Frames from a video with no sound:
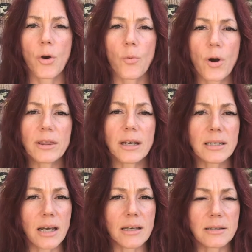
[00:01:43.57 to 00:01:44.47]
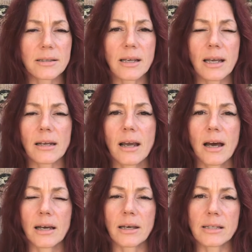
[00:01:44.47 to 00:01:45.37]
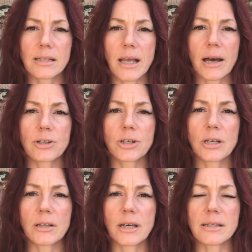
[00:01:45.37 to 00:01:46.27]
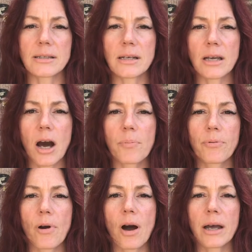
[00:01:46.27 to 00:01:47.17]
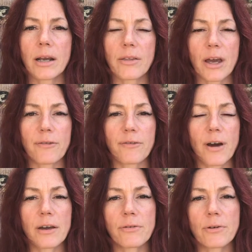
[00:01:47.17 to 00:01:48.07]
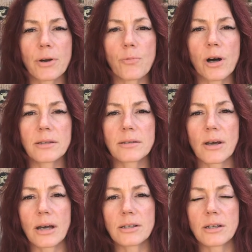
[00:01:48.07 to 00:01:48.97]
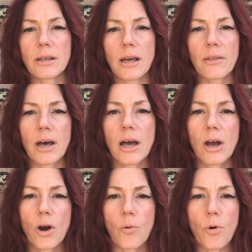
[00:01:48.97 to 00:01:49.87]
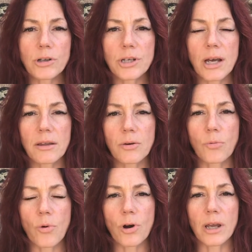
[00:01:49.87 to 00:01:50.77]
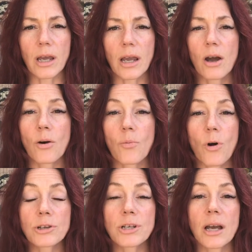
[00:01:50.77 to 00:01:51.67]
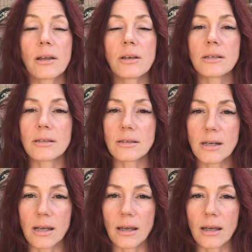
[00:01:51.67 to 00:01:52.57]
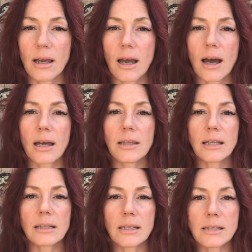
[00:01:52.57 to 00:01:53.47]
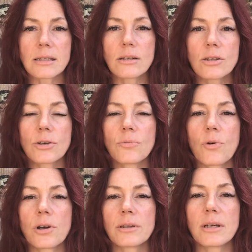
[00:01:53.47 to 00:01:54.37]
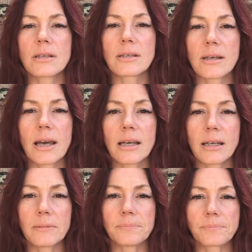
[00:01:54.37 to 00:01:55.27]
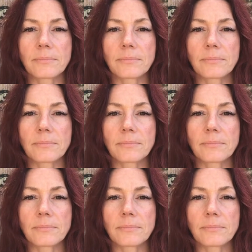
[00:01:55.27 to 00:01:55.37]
When they take a seat, are they slouching? Are they sitting upright? Are they favoring one side to the other? Watch how they're walking, watch how they're sitting, and then listen to what they're saying.